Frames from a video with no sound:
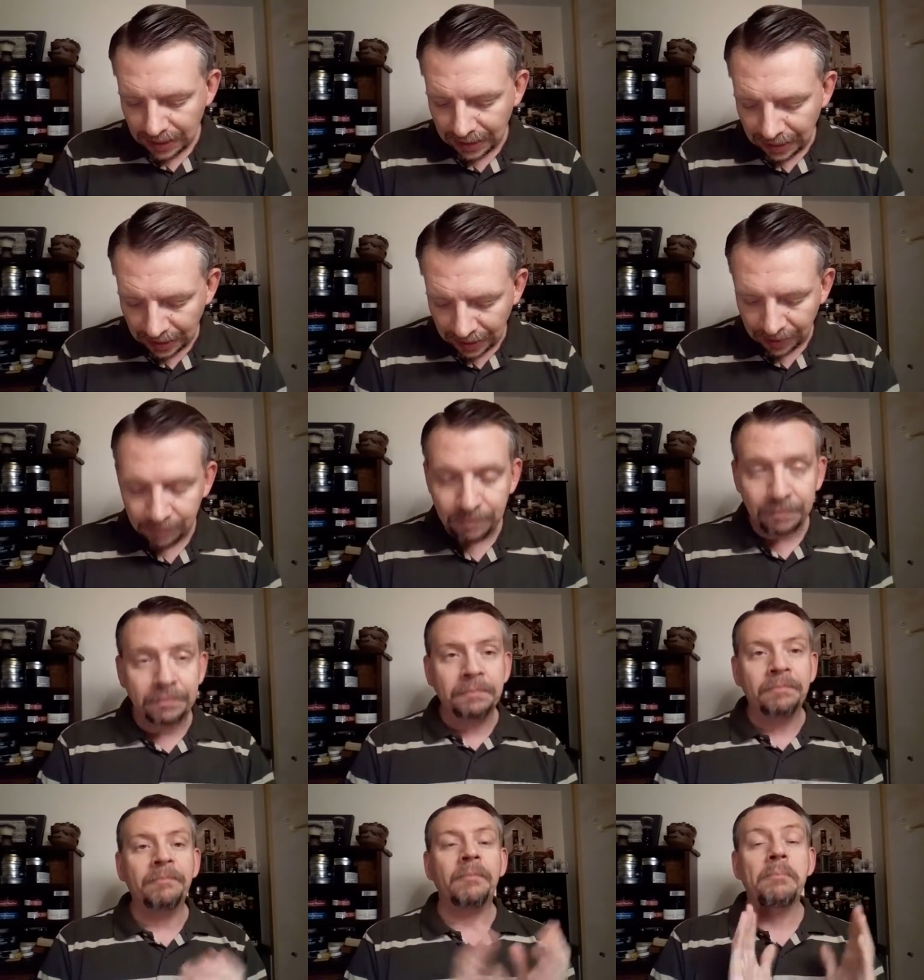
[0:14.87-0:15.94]

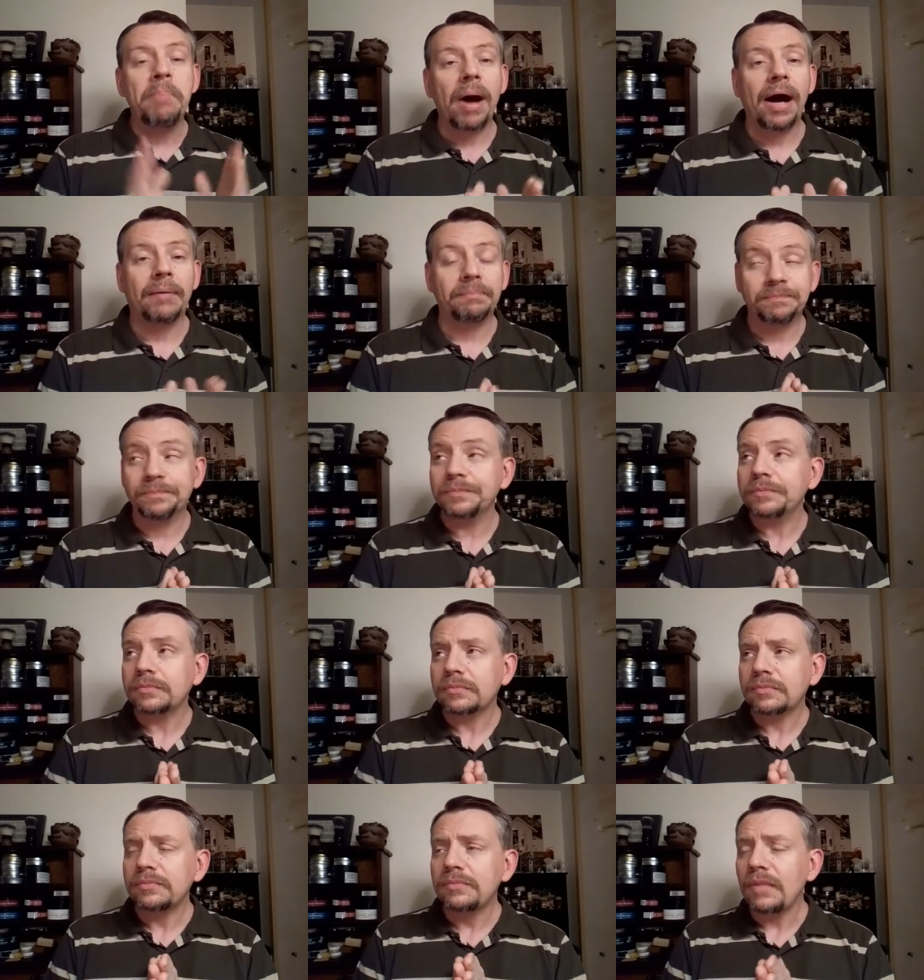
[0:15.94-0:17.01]
But
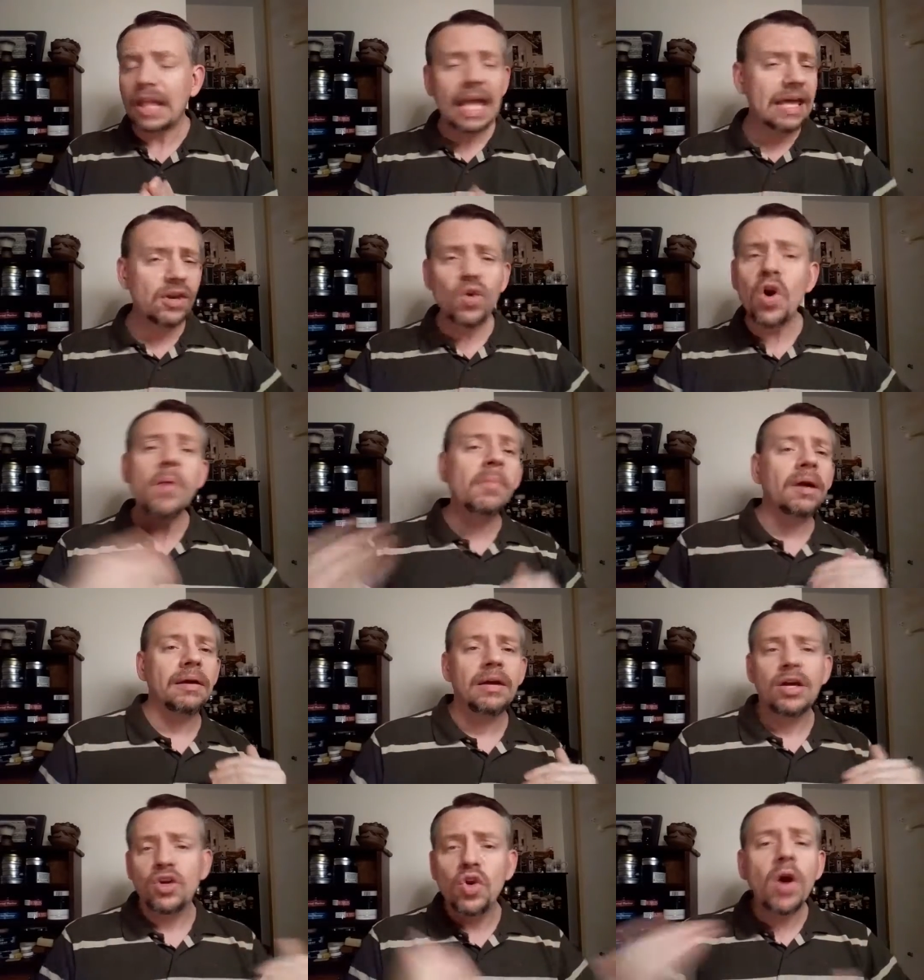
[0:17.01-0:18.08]

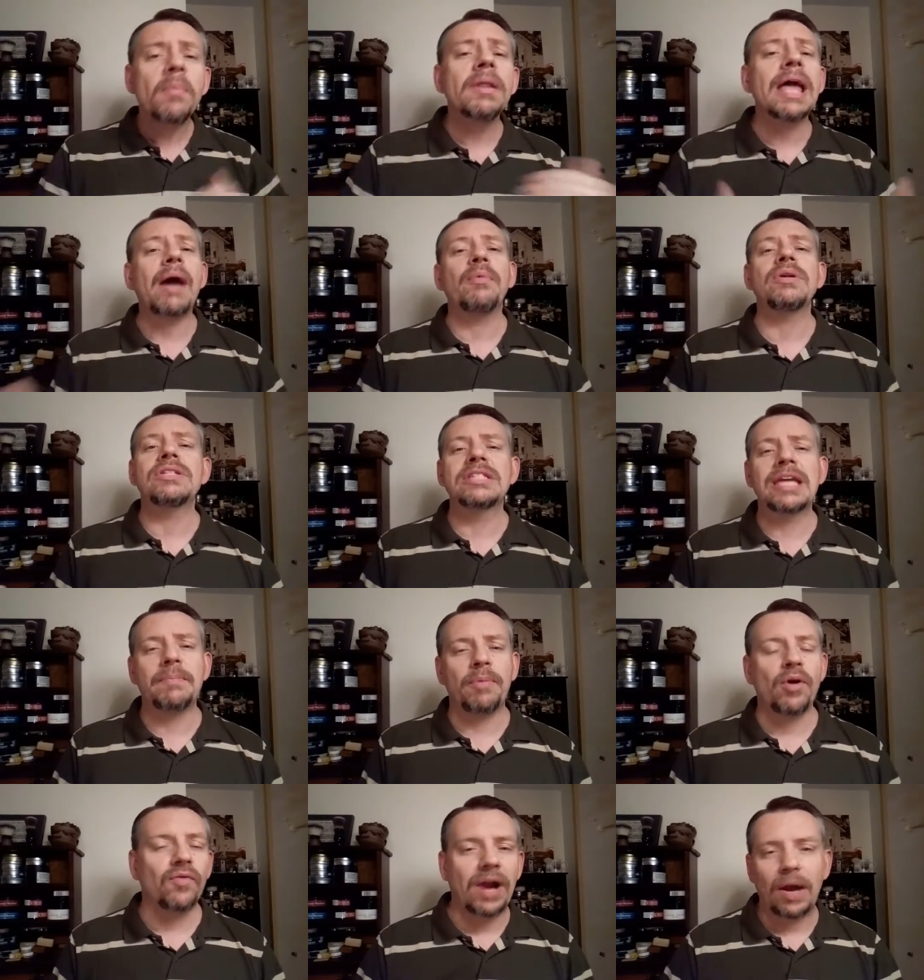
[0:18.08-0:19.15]
normally I would
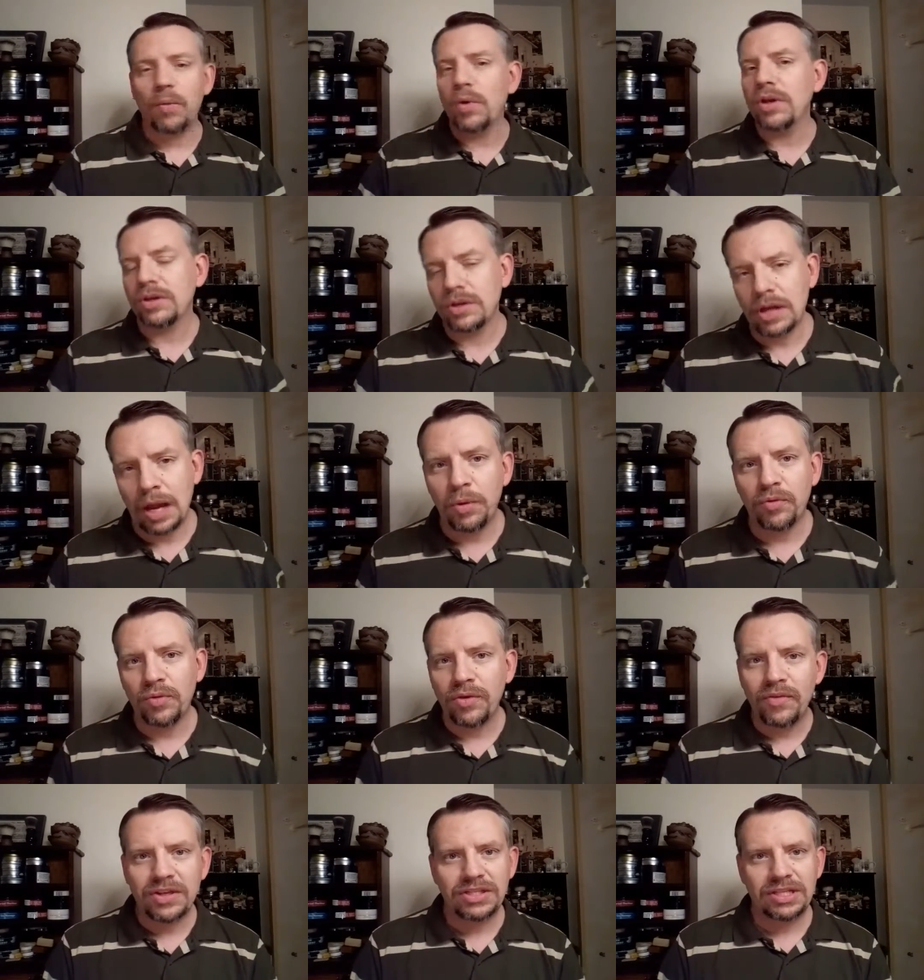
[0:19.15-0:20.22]
skip over and I wouldn't
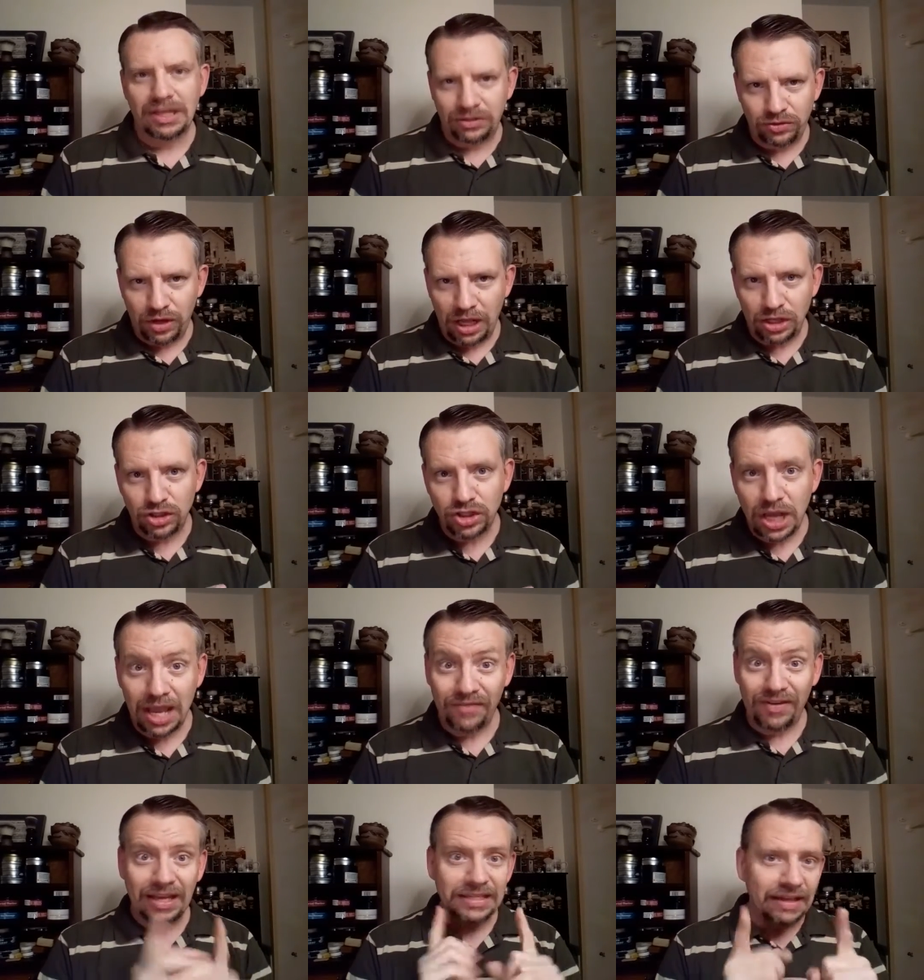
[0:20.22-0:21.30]
revisit yesterday's
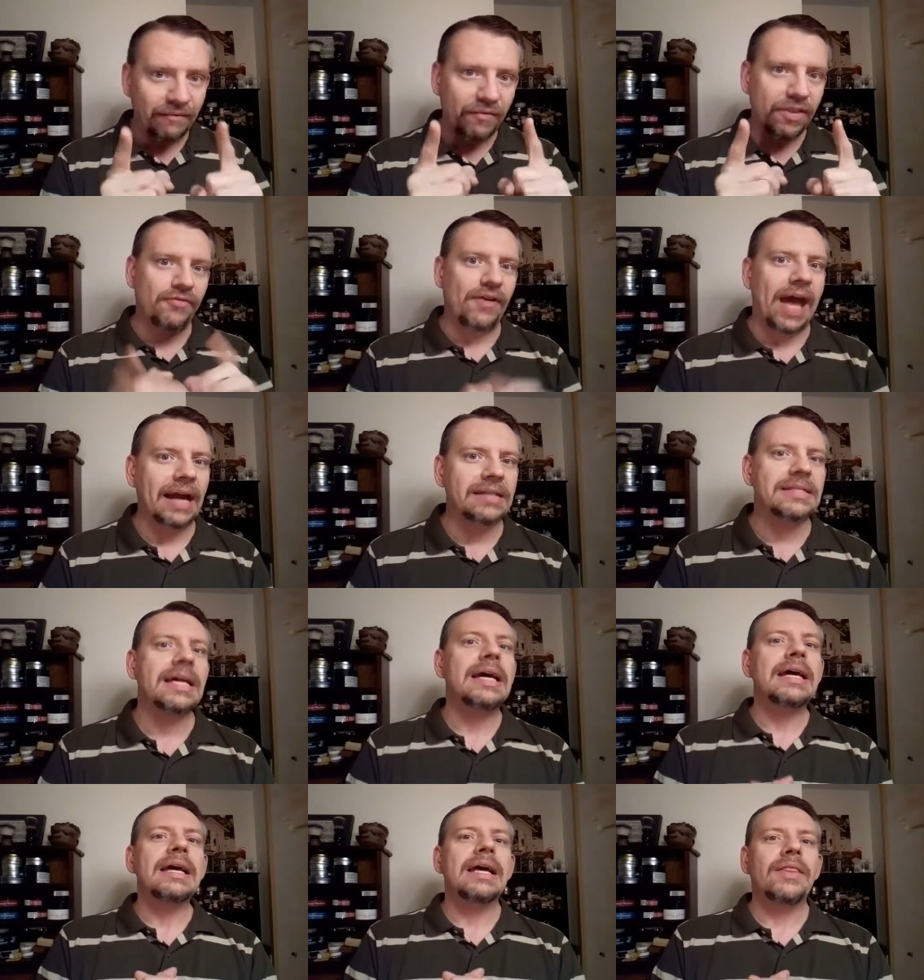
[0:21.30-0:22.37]
shave, except for the fact
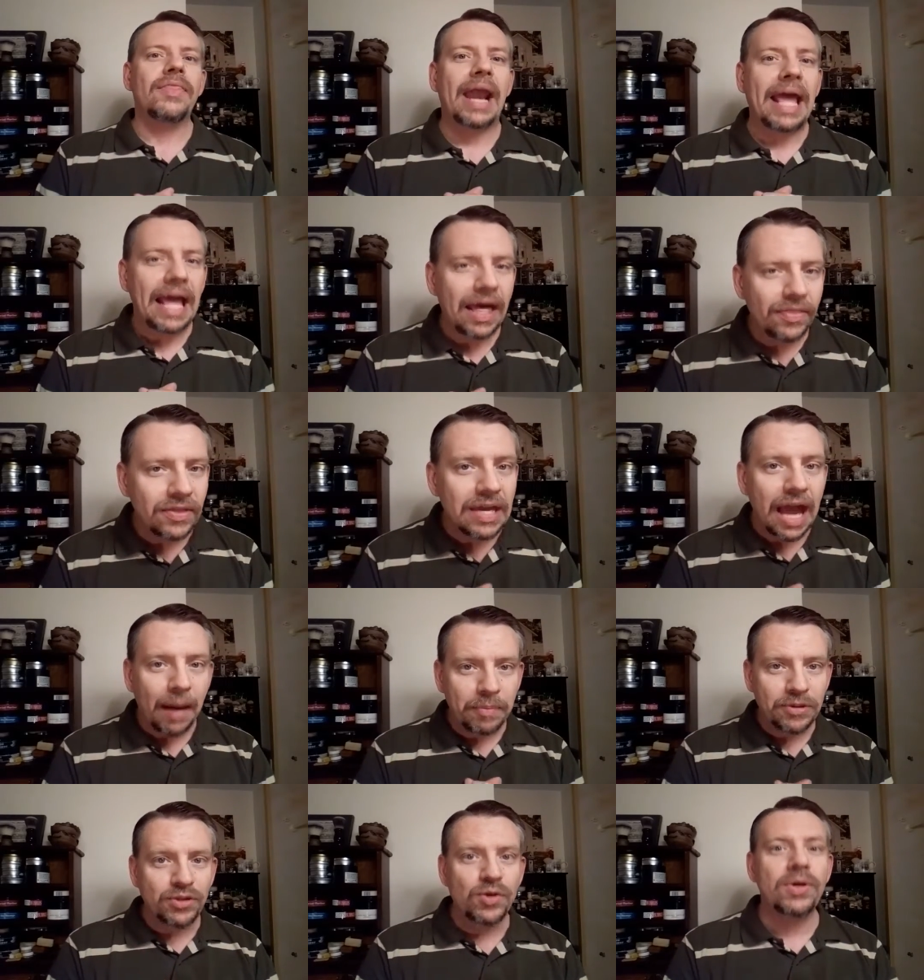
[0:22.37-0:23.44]
that I had the
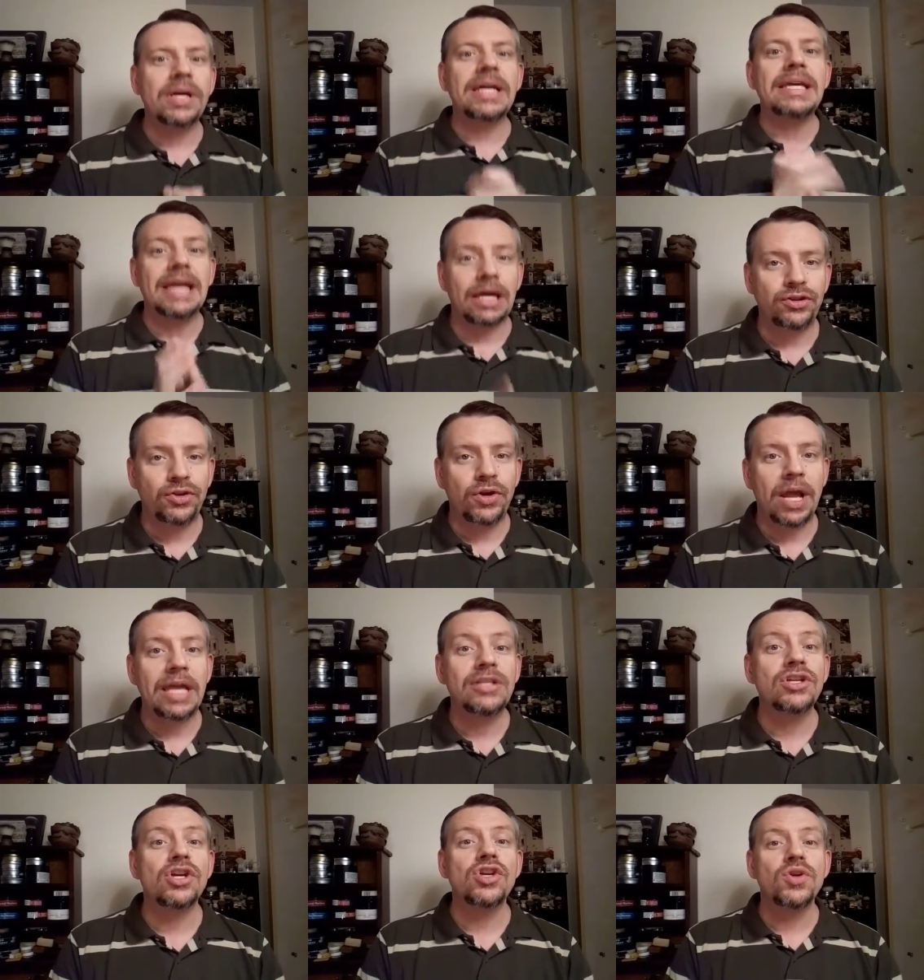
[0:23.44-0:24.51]
opportunity yesterday
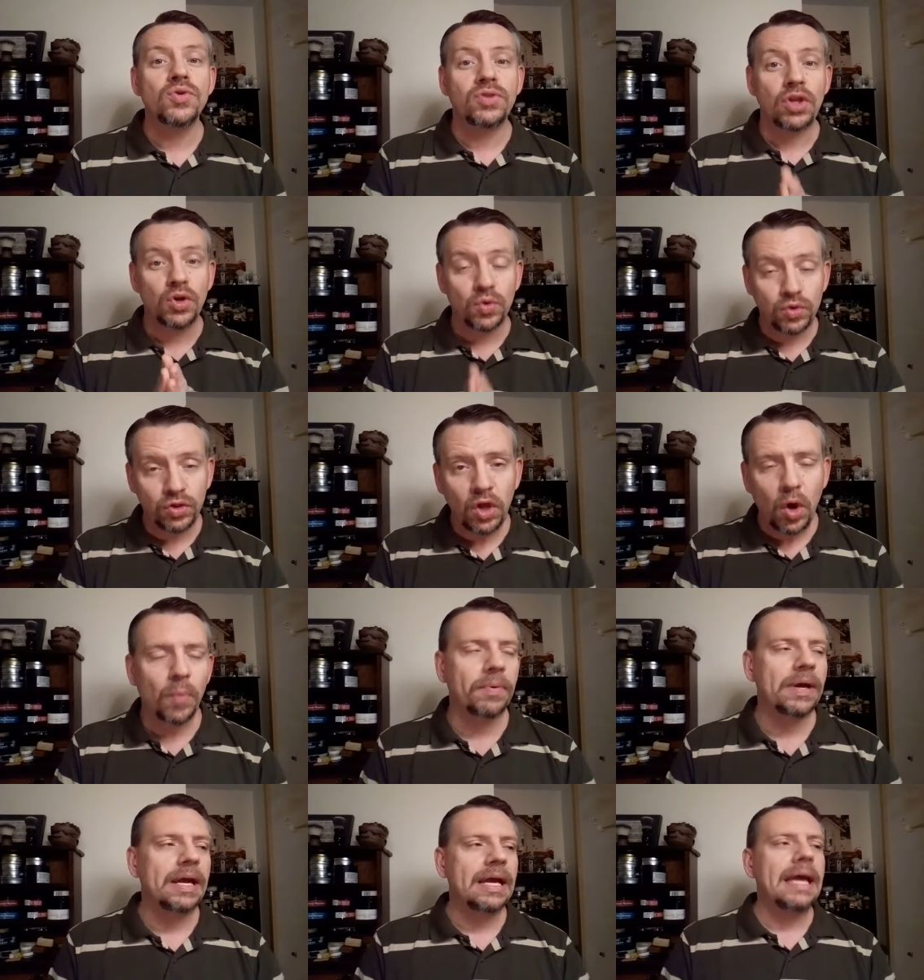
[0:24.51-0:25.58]
to use a new soap.